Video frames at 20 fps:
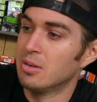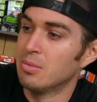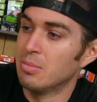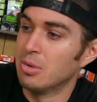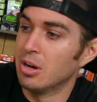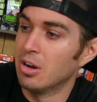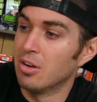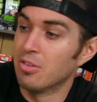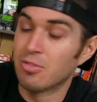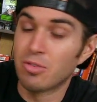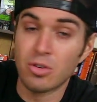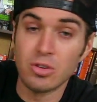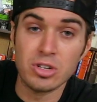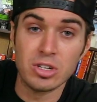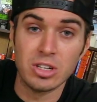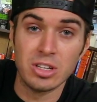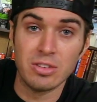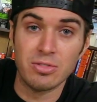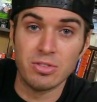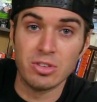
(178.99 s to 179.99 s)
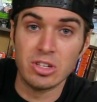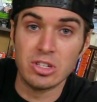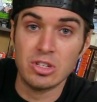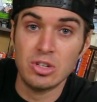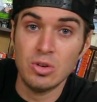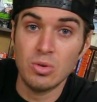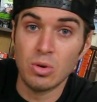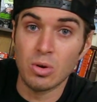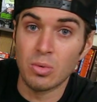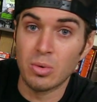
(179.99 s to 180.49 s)
but unfortunately for these
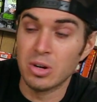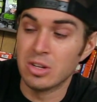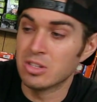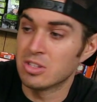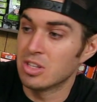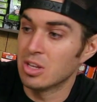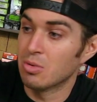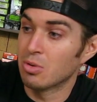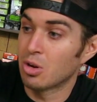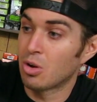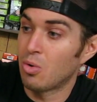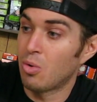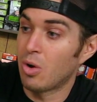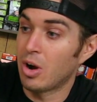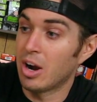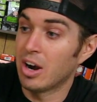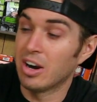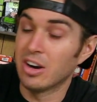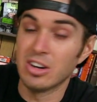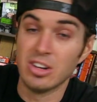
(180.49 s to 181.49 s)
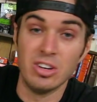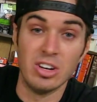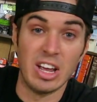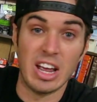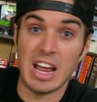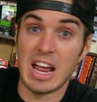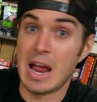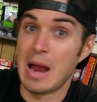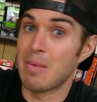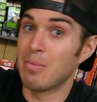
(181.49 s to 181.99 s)
newer ones they require you to
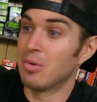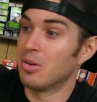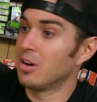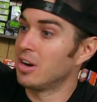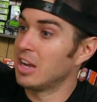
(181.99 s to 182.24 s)
hammer